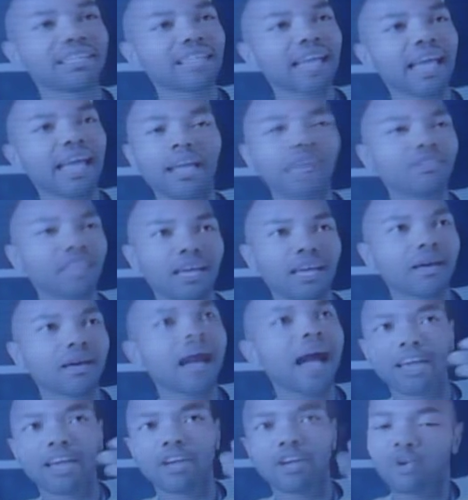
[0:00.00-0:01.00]

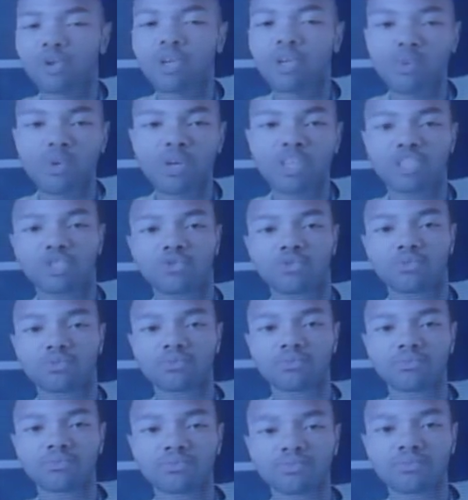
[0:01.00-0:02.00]
yeah, I agree with you.
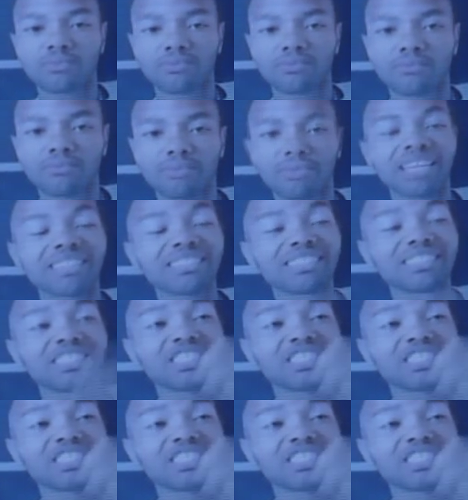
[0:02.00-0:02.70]
Because the